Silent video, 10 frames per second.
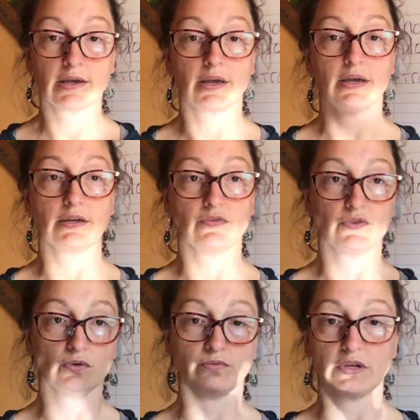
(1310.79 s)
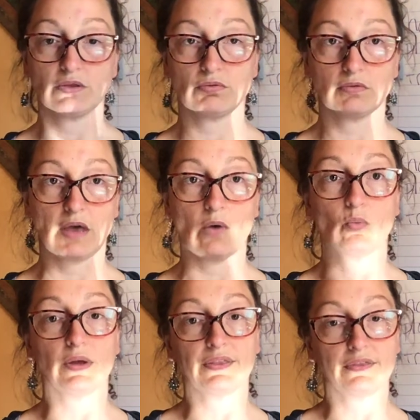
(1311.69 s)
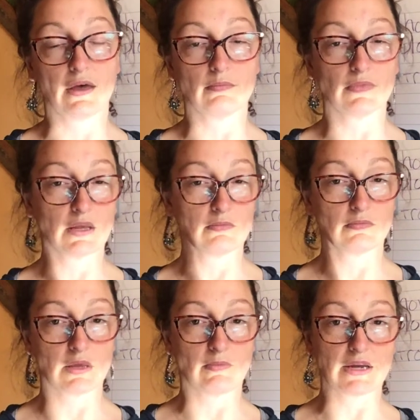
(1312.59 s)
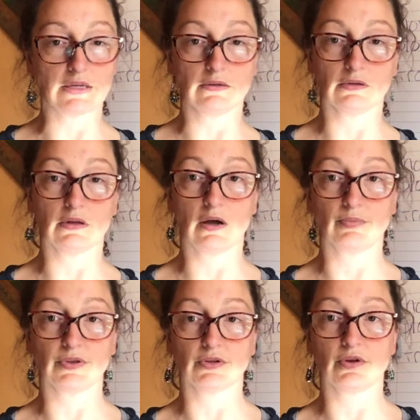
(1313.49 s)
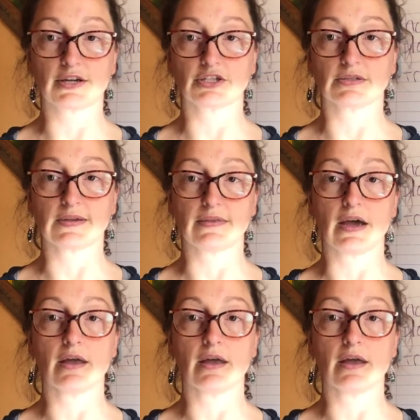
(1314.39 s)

And if you'll read through that with them, they might need a little help with the directions on that.